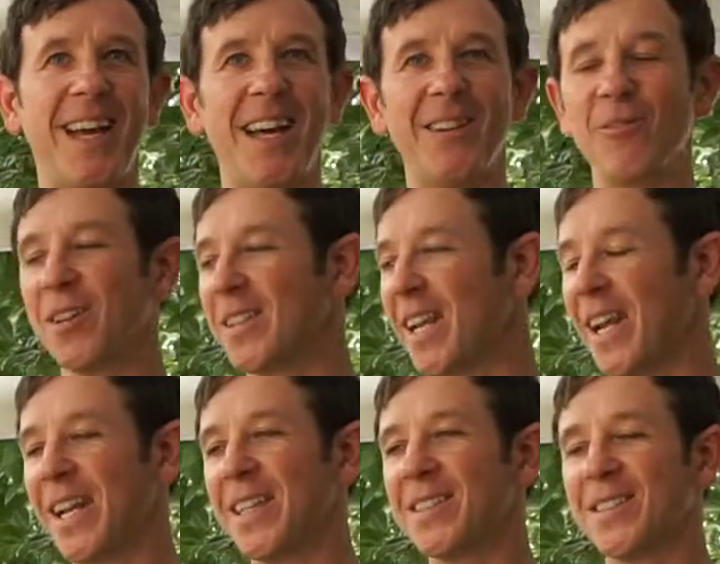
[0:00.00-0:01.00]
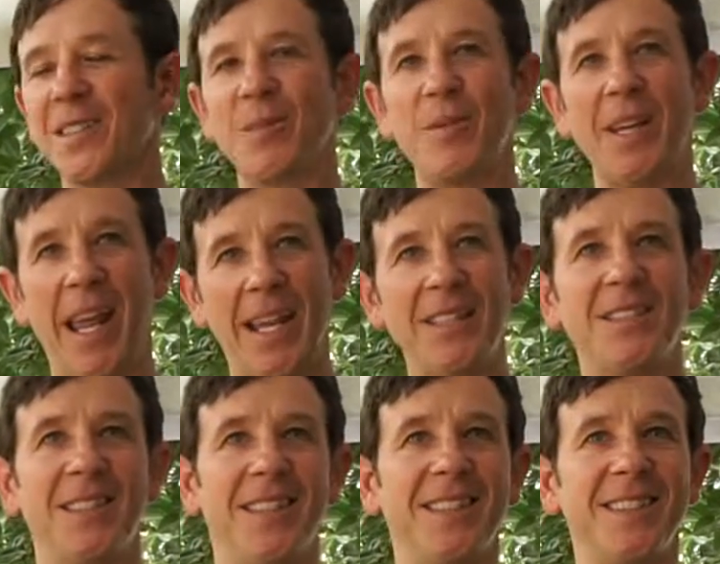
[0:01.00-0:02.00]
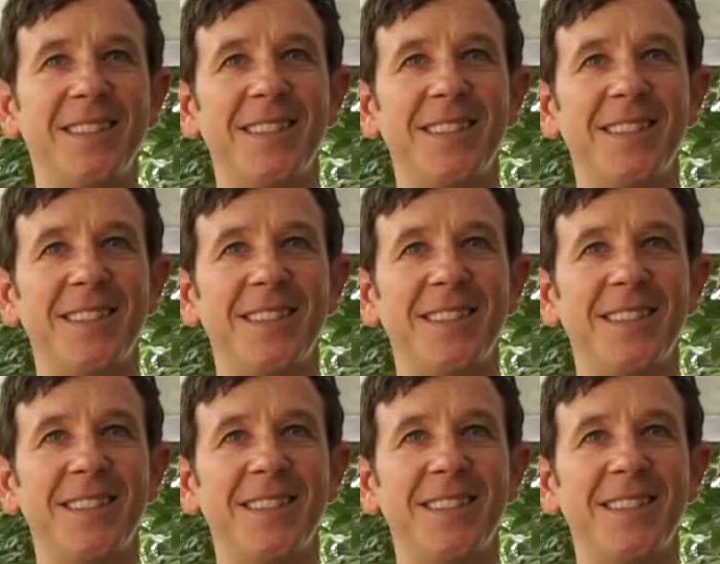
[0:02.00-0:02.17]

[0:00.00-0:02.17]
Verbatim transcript: that one day it's gonna be ancient,